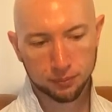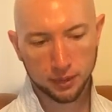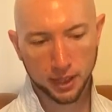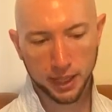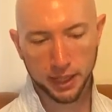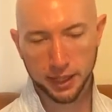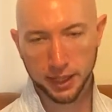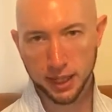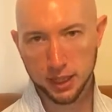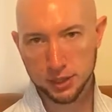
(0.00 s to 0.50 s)

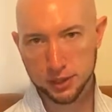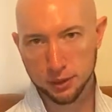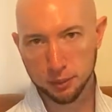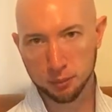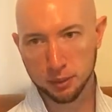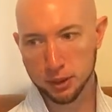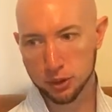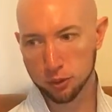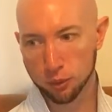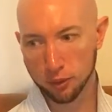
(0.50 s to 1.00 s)
he gets them
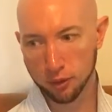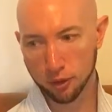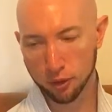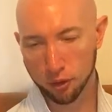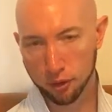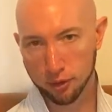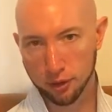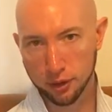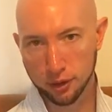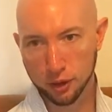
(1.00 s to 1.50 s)
into
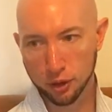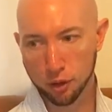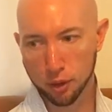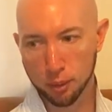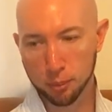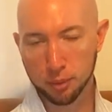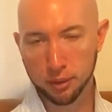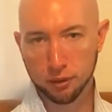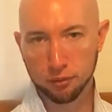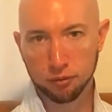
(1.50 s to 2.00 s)
another
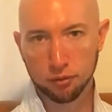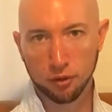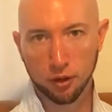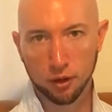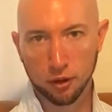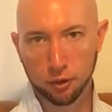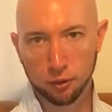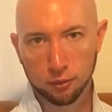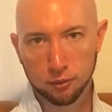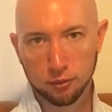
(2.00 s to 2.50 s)
European
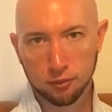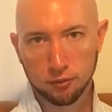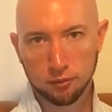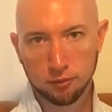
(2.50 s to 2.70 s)
final,